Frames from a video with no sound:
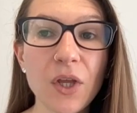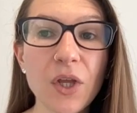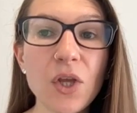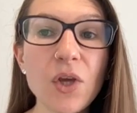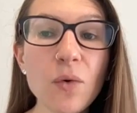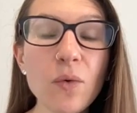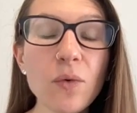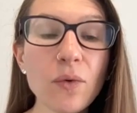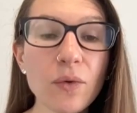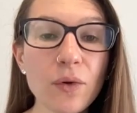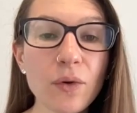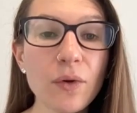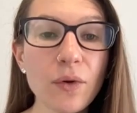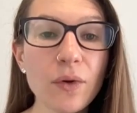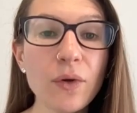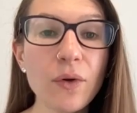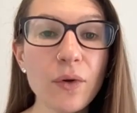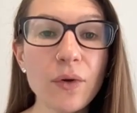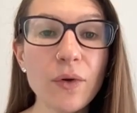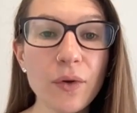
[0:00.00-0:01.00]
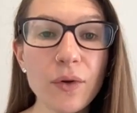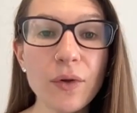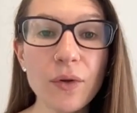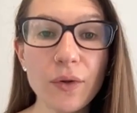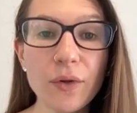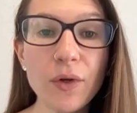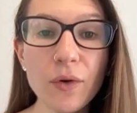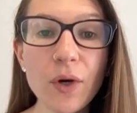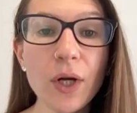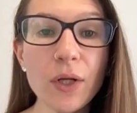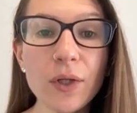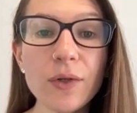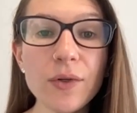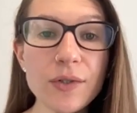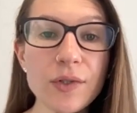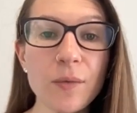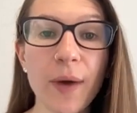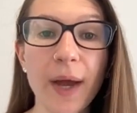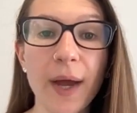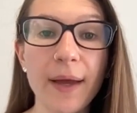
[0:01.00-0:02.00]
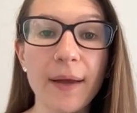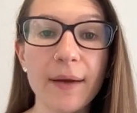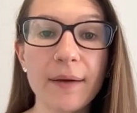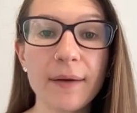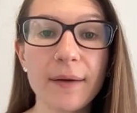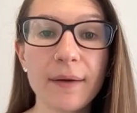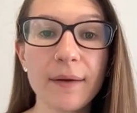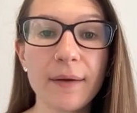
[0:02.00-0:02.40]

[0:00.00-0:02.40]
You could lose the weight.